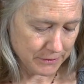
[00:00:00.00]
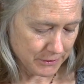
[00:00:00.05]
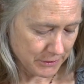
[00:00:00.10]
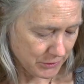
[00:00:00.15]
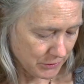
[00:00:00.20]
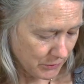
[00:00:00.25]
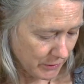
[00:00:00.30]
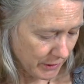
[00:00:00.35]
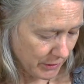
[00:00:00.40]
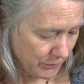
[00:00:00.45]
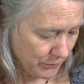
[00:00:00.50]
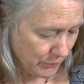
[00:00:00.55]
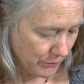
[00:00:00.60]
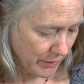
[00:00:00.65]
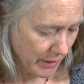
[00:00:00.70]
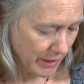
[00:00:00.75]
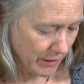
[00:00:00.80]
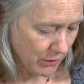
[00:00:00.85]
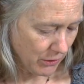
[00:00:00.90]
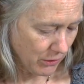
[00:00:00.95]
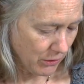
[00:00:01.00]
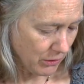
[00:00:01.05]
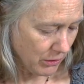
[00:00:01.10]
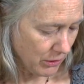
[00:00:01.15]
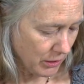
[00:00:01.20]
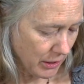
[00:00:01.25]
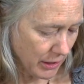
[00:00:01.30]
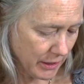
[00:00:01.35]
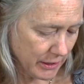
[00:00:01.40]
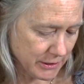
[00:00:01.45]
So I create
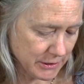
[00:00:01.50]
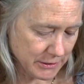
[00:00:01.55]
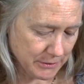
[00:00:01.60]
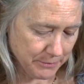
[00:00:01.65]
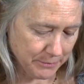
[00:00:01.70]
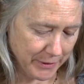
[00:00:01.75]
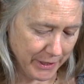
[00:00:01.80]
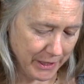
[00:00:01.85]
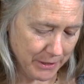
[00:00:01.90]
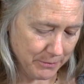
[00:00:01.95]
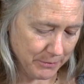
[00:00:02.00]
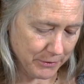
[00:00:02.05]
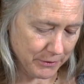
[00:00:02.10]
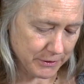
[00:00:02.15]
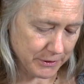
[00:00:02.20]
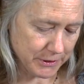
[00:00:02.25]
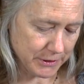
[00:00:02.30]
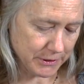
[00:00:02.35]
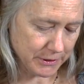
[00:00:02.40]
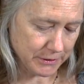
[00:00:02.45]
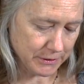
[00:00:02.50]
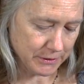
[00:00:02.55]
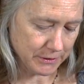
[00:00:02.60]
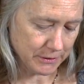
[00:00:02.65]
all kinds of papers